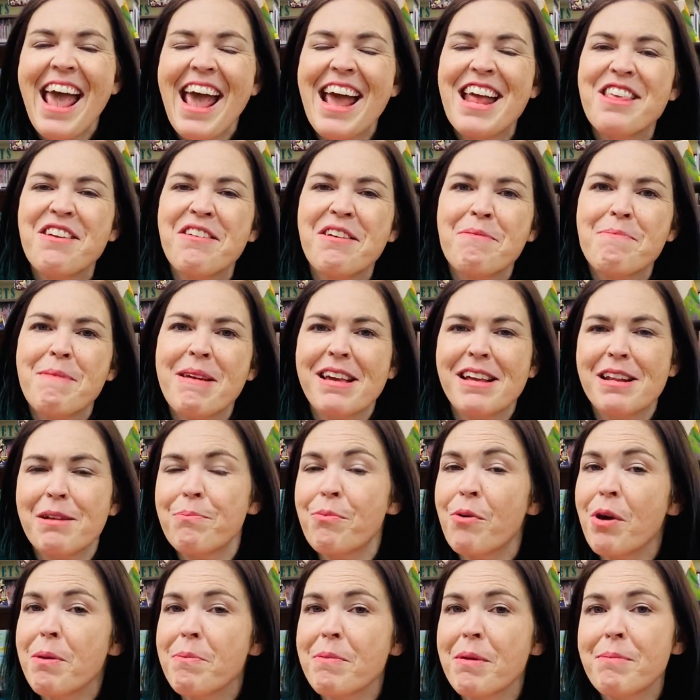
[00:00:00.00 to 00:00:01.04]
and you can make an
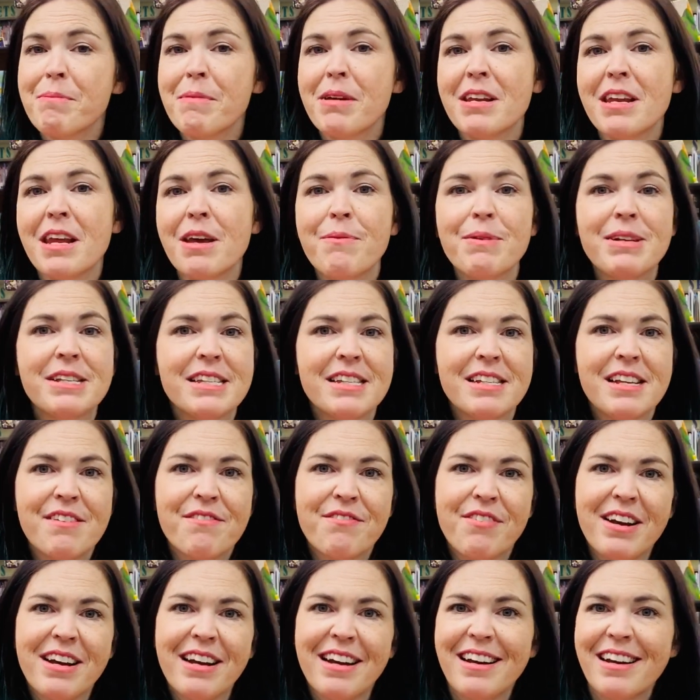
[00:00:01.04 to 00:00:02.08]
appointment Monday, Wednesday, and
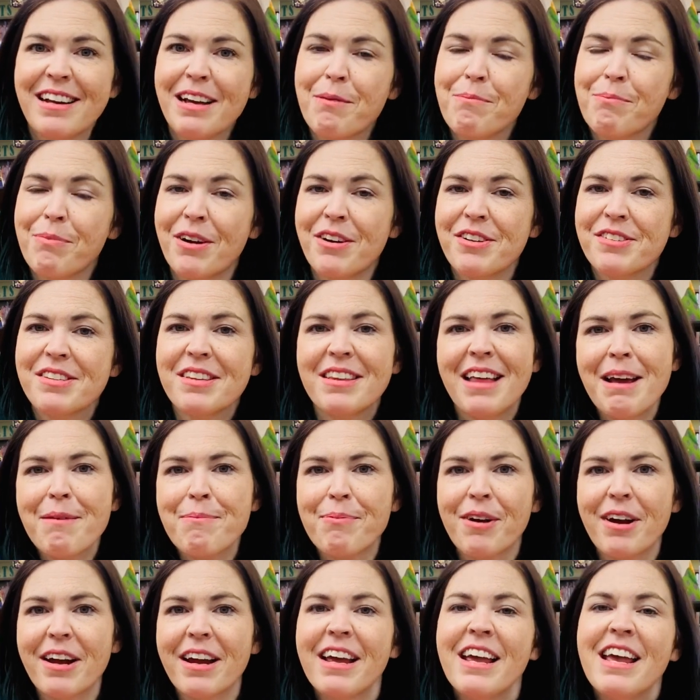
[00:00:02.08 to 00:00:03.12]
Friday to come browse the
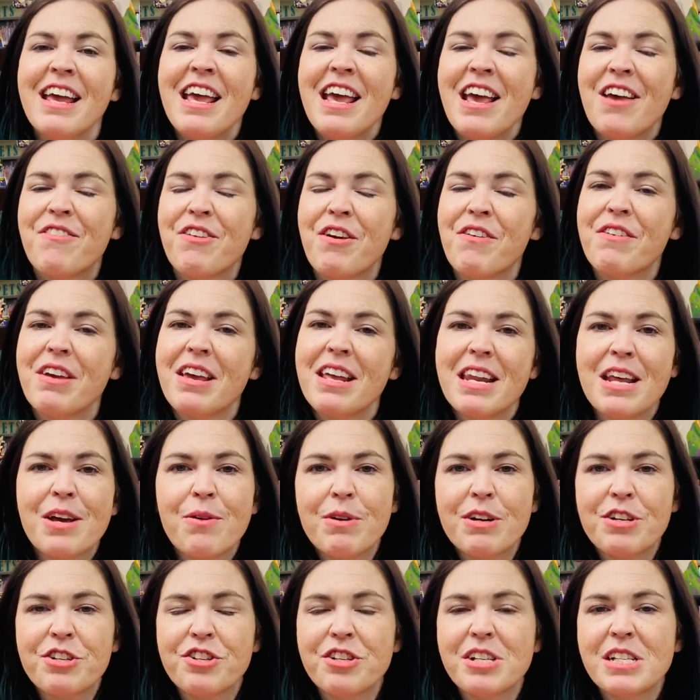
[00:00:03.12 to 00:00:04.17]
library. If you have any
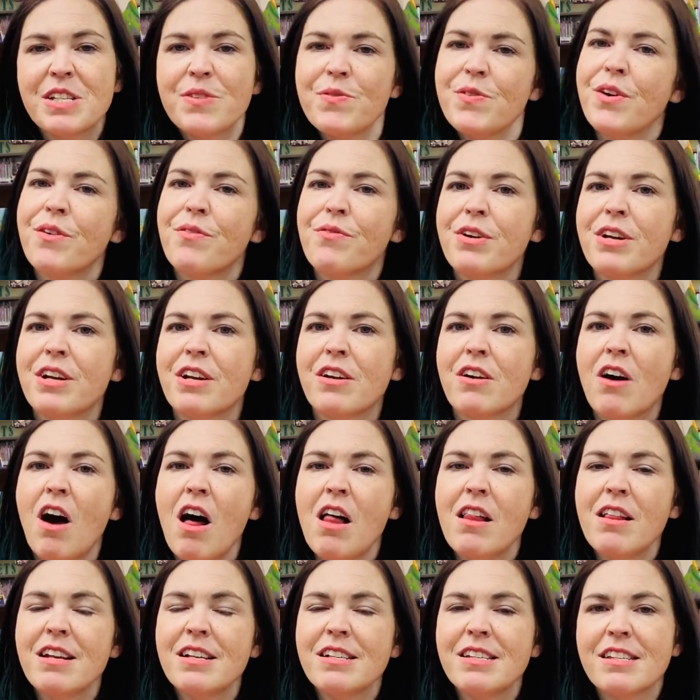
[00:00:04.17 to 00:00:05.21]
questions, feel free to
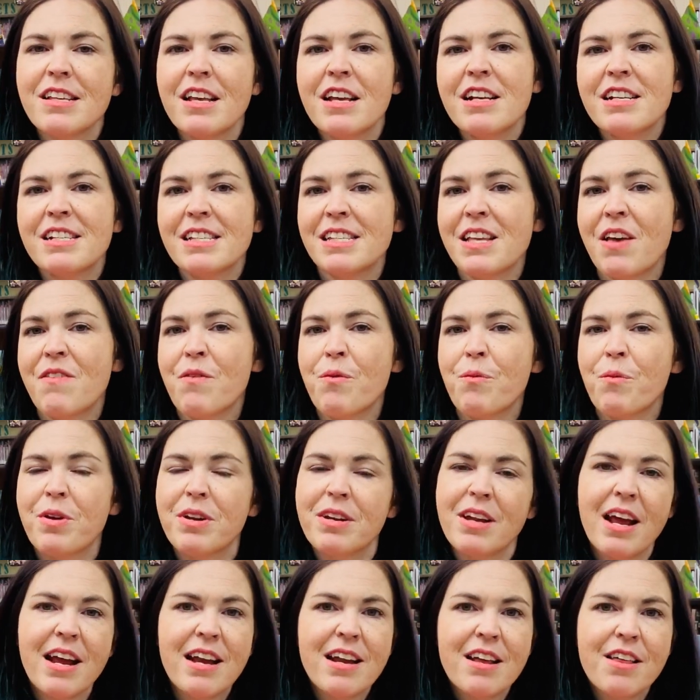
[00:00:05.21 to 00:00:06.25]
call us
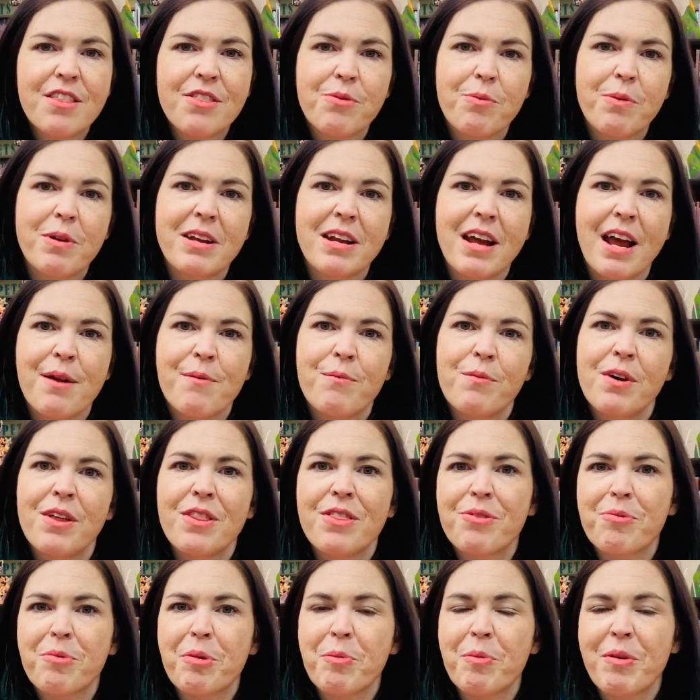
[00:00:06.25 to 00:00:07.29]

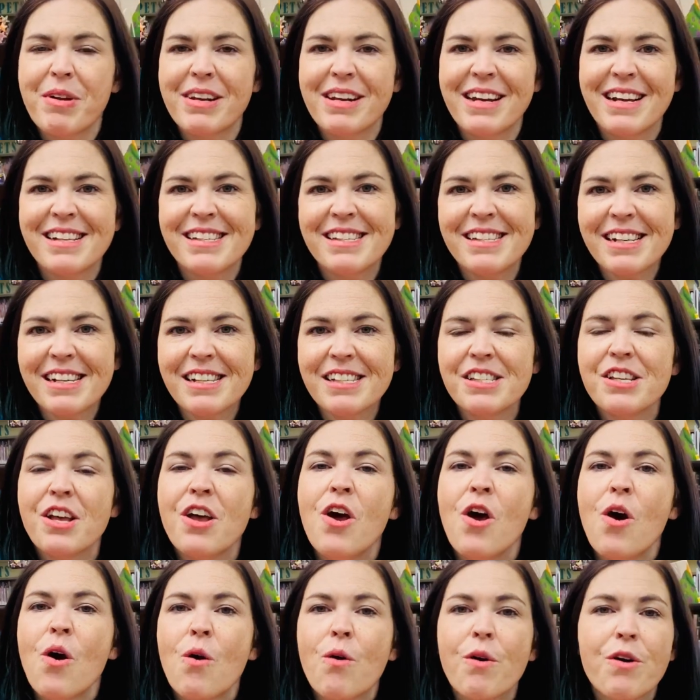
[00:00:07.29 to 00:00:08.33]
719-391-3196,
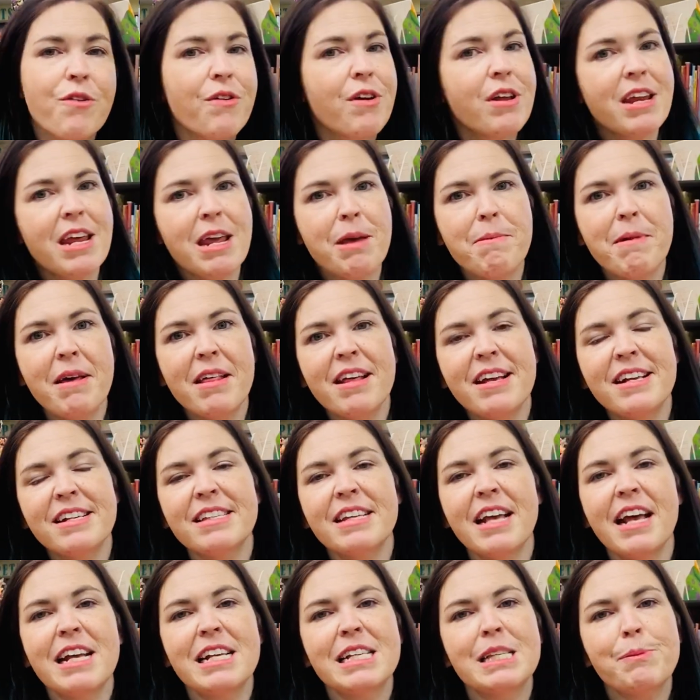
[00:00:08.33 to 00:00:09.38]
or you can email
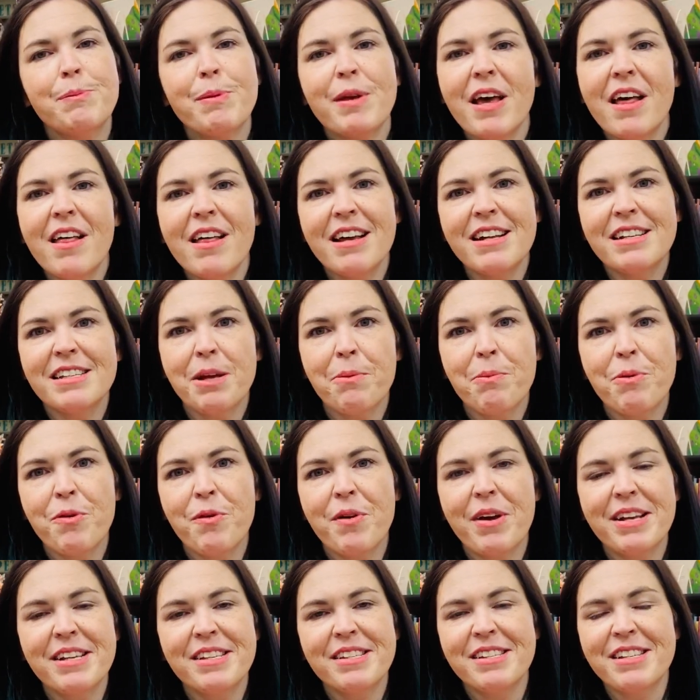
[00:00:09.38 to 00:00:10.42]
us spl at
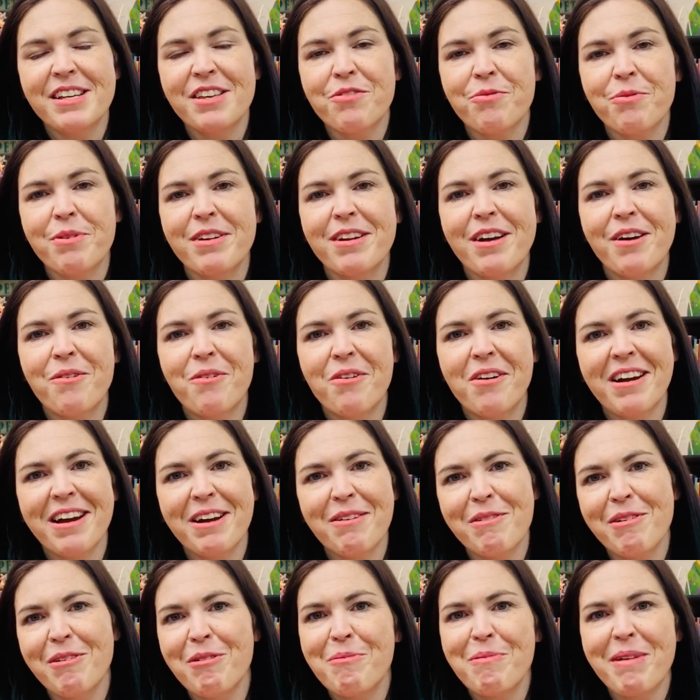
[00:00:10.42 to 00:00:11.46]
wsd3.org
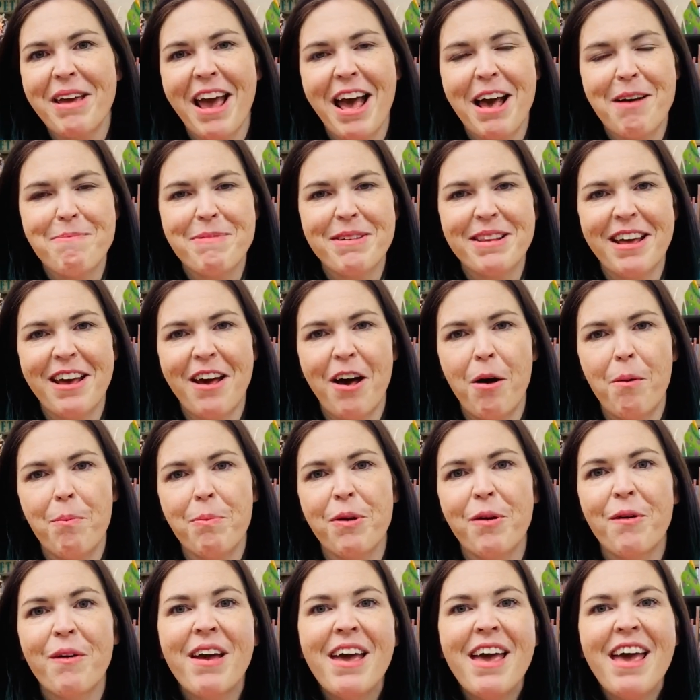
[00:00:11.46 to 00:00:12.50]
and we would be happy to help
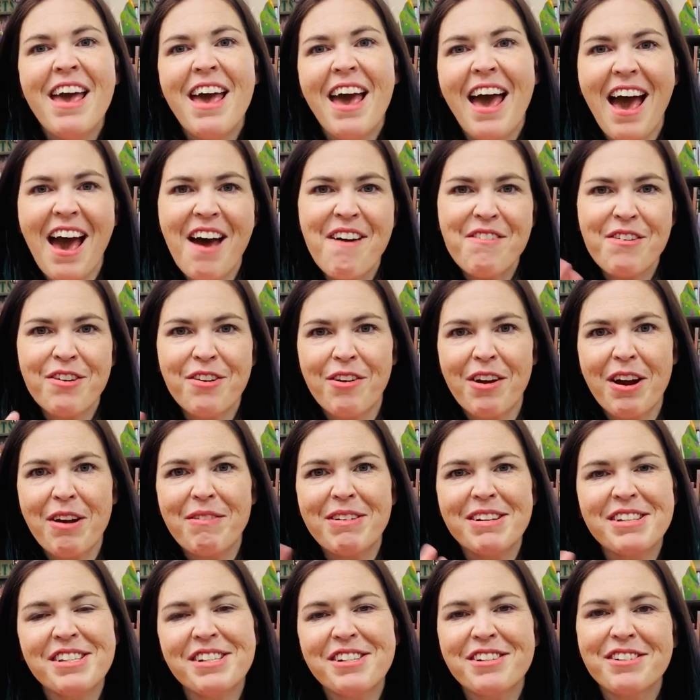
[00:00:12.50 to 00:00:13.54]
you. Have a great
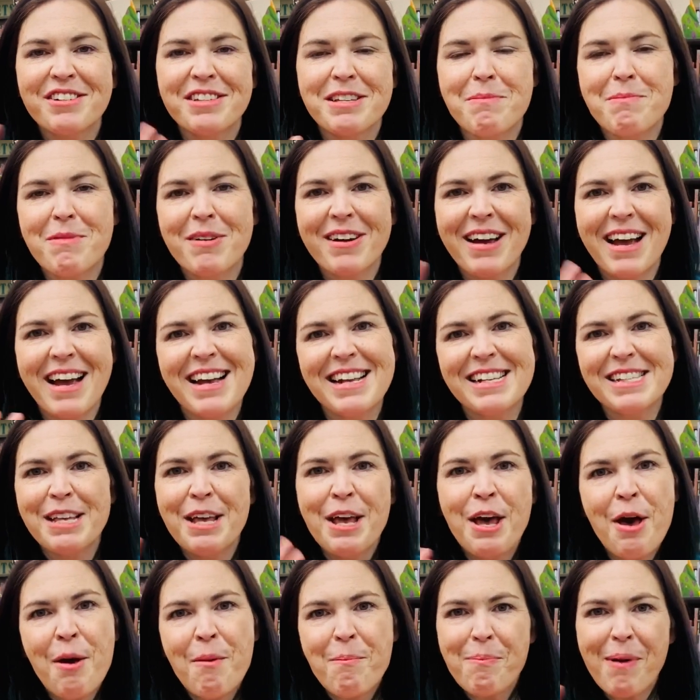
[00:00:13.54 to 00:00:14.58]
rest of your summer, guys.
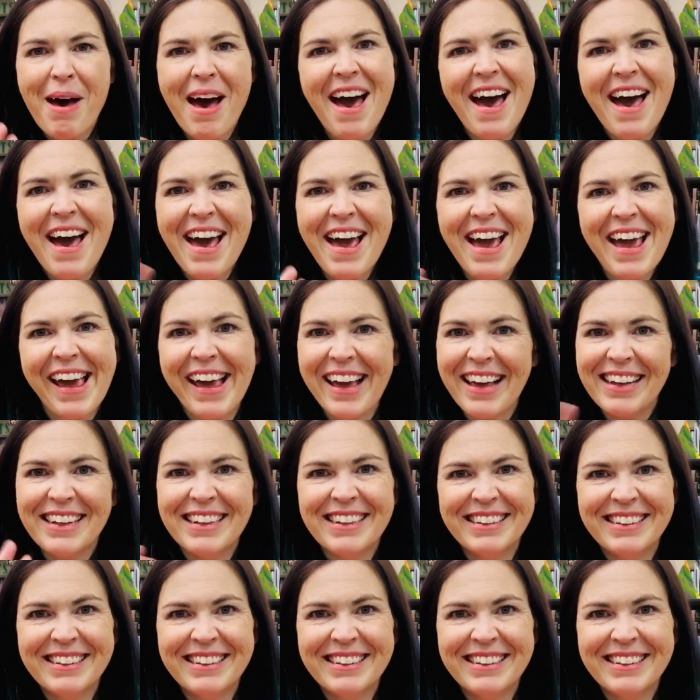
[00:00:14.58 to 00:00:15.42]
Bye!